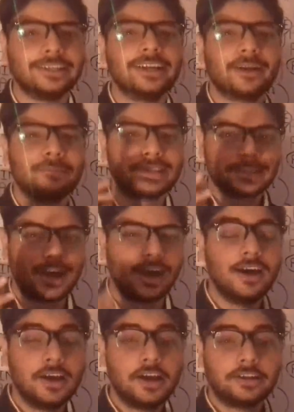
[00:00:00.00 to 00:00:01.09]
here means
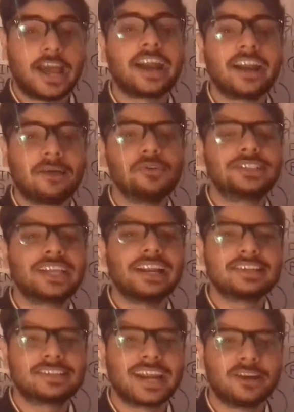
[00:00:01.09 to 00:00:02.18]
the diagram which
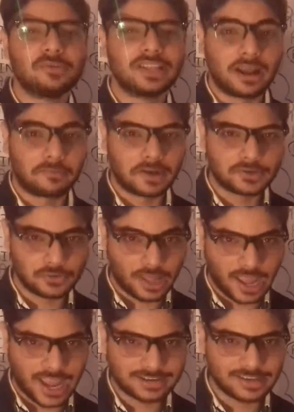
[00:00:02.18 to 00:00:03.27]
can stand with reference to
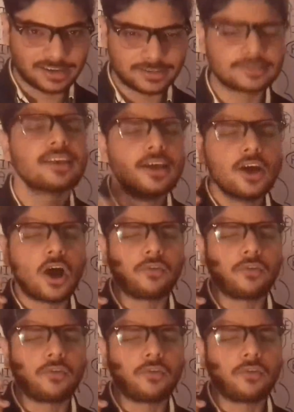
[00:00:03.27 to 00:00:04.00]
the x-axis,